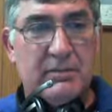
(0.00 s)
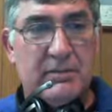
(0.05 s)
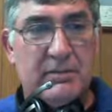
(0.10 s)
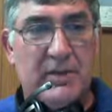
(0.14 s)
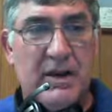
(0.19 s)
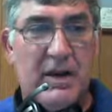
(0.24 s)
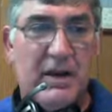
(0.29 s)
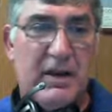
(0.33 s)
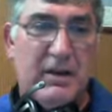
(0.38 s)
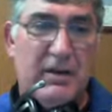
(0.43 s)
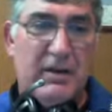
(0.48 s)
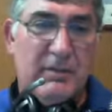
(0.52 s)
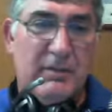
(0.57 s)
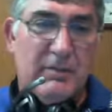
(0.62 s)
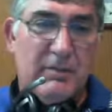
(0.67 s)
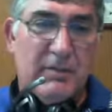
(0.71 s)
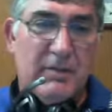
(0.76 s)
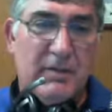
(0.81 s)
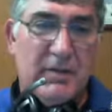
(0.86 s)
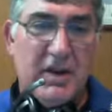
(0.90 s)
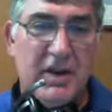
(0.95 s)
And
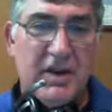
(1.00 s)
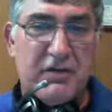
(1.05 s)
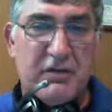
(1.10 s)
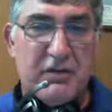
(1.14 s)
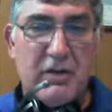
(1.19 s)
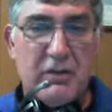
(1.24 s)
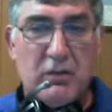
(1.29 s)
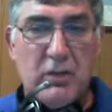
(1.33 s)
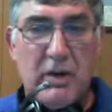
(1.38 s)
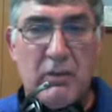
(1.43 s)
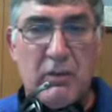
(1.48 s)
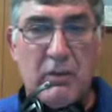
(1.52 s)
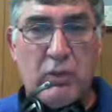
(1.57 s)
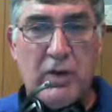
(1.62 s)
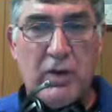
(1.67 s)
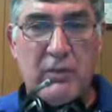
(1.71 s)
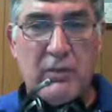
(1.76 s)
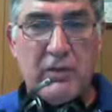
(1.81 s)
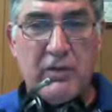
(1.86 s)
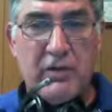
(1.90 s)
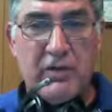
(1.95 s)
I guess
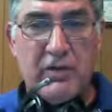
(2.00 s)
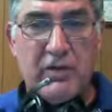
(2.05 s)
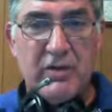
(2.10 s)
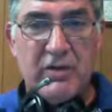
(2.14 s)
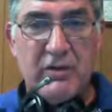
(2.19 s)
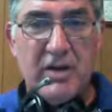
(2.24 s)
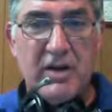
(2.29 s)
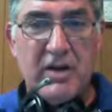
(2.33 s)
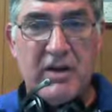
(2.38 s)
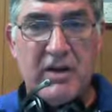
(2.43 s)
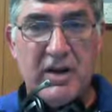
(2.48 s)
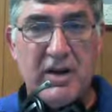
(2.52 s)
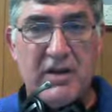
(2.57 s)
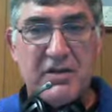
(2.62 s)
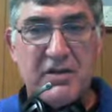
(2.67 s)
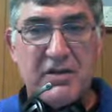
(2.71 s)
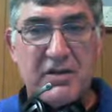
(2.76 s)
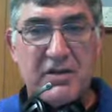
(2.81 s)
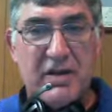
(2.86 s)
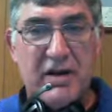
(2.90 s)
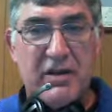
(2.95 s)
what we're doing right now
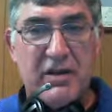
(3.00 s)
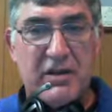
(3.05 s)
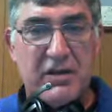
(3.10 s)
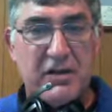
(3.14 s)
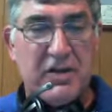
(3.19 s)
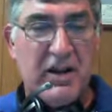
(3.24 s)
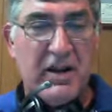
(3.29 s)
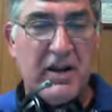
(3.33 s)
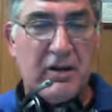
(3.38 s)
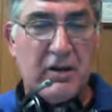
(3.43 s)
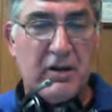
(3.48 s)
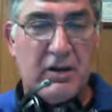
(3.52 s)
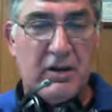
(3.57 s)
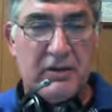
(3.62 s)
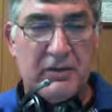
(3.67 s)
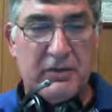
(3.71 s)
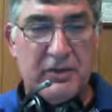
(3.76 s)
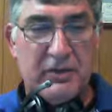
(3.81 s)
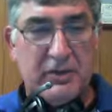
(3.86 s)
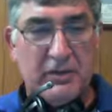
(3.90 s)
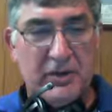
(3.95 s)
is kind of a
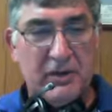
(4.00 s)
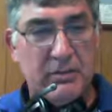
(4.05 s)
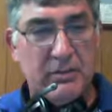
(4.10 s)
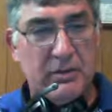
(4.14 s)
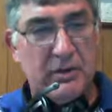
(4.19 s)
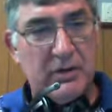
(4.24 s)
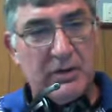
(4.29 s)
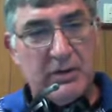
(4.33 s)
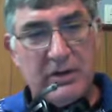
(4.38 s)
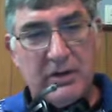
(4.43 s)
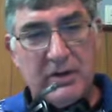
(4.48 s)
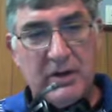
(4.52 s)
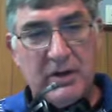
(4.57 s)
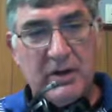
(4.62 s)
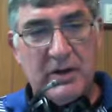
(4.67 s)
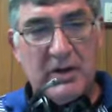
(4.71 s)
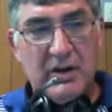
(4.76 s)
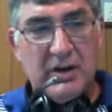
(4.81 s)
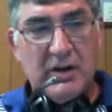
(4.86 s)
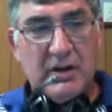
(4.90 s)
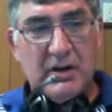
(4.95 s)
takeoff on it, but
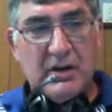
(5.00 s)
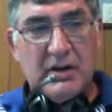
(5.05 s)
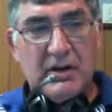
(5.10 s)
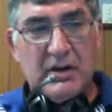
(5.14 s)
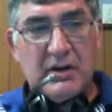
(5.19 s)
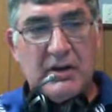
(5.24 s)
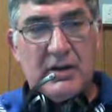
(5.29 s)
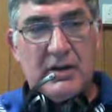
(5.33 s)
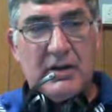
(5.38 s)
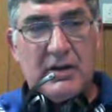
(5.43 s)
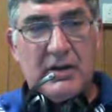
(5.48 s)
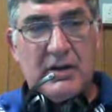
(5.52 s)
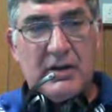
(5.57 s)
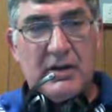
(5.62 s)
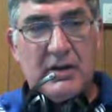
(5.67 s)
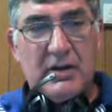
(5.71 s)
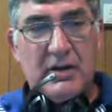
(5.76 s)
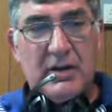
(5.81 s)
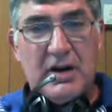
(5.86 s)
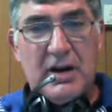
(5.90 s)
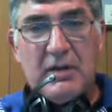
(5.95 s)

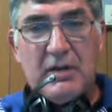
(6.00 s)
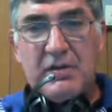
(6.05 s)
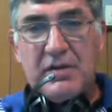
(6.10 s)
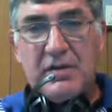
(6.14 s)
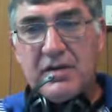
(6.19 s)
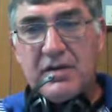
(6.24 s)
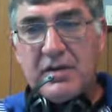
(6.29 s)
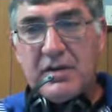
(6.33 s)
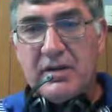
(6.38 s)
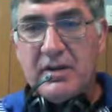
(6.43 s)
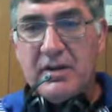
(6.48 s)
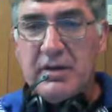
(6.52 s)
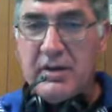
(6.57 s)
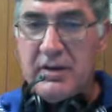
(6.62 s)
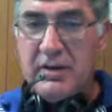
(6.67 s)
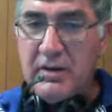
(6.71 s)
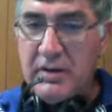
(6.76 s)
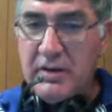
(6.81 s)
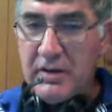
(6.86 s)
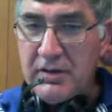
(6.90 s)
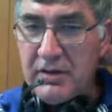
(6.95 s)
I was
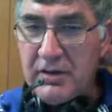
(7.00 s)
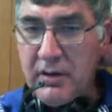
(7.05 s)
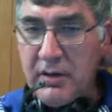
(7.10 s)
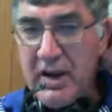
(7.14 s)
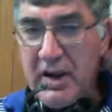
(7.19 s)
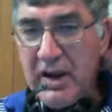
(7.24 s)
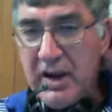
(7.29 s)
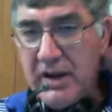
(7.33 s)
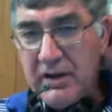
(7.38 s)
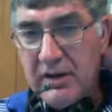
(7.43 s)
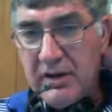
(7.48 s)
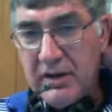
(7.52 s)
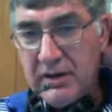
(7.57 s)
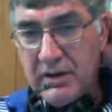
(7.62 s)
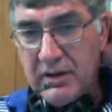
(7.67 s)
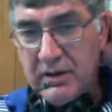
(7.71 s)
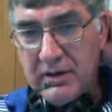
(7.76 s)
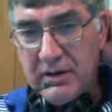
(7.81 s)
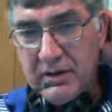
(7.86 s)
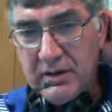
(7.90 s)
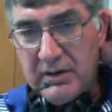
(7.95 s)
trained
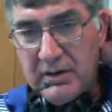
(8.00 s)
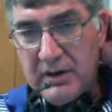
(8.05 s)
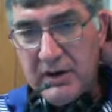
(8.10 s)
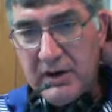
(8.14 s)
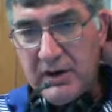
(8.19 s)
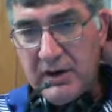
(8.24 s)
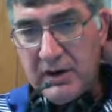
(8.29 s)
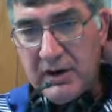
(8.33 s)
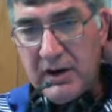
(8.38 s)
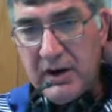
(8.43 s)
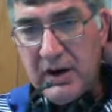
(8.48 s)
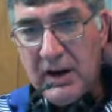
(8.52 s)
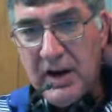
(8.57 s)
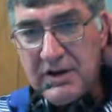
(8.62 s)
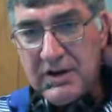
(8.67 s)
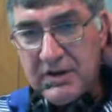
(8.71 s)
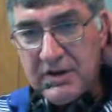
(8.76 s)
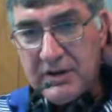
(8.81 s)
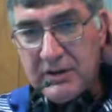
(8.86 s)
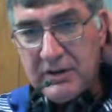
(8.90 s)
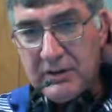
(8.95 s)
in the
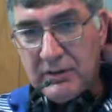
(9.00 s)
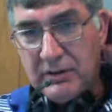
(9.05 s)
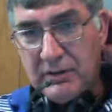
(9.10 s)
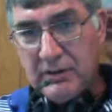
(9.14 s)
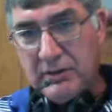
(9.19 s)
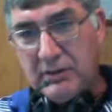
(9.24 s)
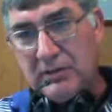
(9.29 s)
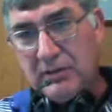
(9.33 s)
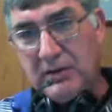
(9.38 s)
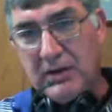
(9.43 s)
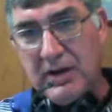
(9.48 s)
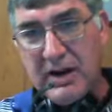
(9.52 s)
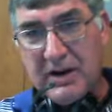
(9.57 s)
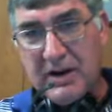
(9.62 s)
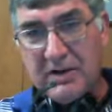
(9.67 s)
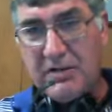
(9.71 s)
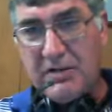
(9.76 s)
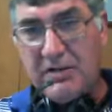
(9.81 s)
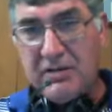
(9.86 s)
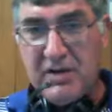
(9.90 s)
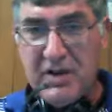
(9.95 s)
classical
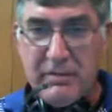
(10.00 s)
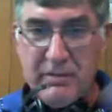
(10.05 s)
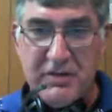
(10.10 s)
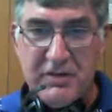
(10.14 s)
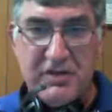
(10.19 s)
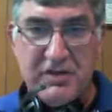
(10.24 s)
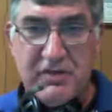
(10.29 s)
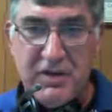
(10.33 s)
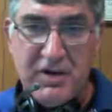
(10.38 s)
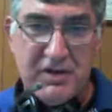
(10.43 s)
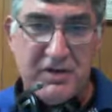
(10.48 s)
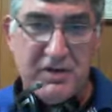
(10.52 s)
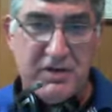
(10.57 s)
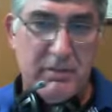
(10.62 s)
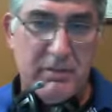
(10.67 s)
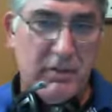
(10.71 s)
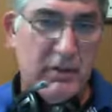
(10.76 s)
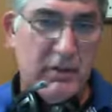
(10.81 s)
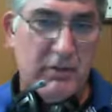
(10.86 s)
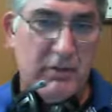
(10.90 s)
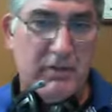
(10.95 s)
lecture demonstration
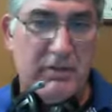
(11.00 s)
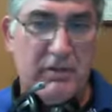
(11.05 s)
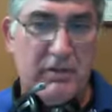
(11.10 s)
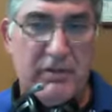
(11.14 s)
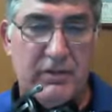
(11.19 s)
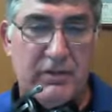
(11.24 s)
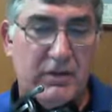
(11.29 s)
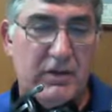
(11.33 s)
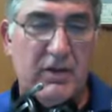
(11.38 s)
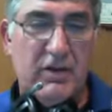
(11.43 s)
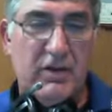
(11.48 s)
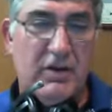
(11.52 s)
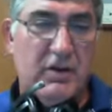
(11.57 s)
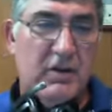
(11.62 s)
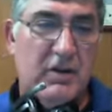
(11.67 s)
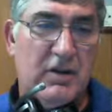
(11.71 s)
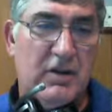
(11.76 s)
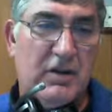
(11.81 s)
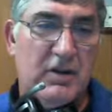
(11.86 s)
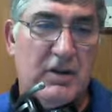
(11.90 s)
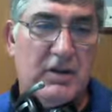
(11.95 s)
mode
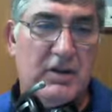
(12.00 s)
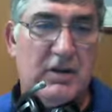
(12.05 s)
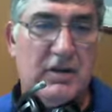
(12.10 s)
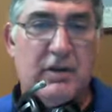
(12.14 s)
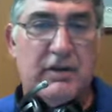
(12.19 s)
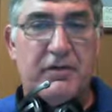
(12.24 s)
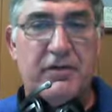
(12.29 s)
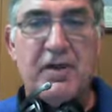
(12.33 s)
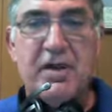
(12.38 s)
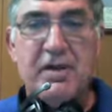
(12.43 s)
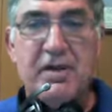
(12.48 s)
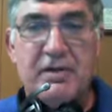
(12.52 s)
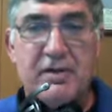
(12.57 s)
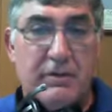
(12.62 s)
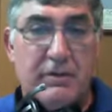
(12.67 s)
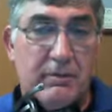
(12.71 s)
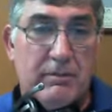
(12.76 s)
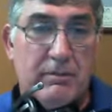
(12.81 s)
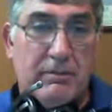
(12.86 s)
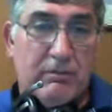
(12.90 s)
of teaching